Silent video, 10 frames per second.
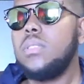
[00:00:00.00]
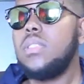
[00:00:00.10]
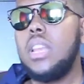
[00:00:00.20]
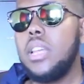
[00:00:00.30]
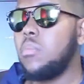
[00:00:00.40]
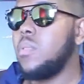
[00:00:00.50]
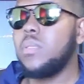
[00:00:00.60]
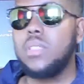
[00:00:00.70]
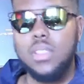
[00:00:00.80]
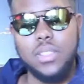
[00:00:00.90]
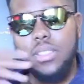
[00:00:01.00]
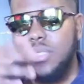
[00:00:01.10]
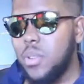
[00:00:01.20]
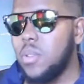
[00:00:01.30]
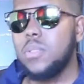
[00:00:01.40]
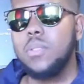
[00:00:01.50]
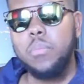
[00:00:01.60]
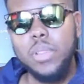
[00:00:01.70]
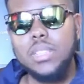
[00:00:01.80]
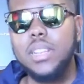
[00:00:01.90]
the label,
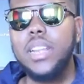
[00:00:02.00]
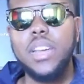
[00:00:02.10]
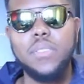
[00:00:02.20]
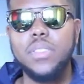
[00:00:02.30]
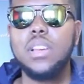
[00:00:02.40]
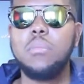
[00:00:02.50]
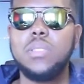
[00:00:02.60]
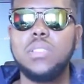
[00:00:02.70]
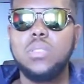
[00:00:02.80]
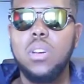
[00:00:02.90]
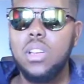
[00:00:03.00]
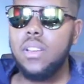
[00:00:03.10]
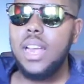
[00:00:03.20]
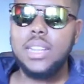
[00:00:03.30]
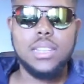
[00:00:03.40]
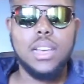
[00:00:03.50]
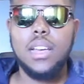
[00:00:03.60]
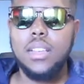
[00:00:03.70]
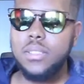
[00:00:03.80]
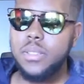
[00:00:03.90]
basically everything about the
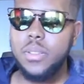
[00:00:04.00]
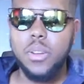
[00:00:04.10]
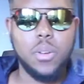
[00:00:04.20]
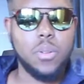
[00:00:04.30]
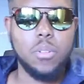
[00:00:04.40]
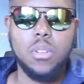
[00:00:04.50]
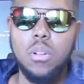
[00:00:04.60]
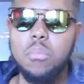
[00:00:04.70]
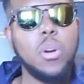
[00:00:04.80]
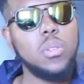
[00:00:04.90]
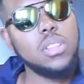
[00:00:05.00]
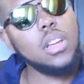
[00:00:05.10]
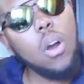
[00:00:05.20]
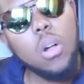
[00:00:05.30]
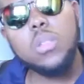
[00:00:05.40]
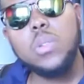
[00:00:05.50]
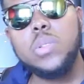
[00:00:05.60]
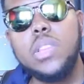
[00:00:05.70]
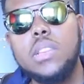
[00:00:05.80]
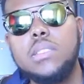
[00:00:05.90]
songwriter, composer, all
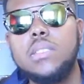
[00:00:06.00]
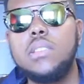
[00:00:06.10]
those things.